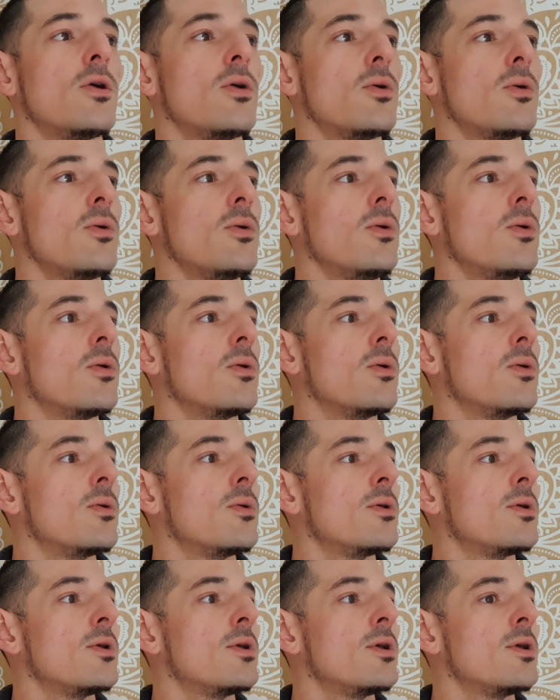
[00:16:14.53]
Oh,
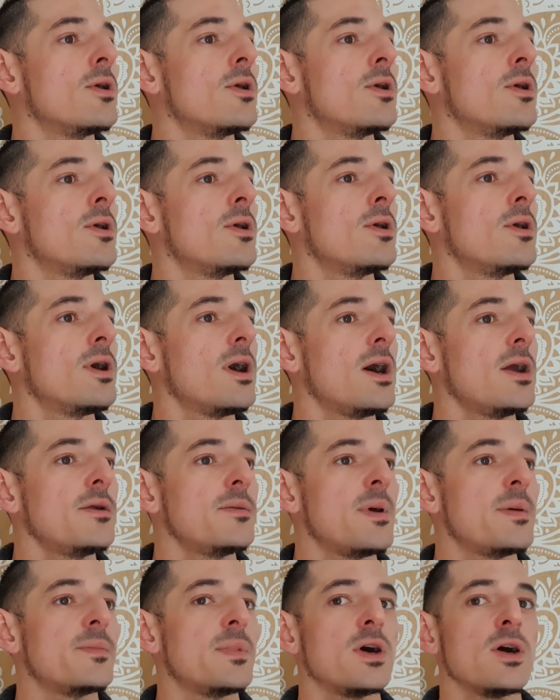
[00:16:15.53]
I
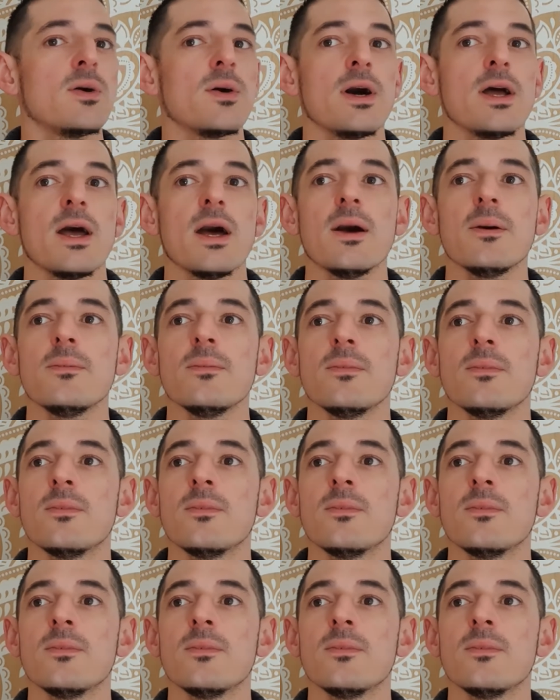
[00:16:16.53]
remember who I am.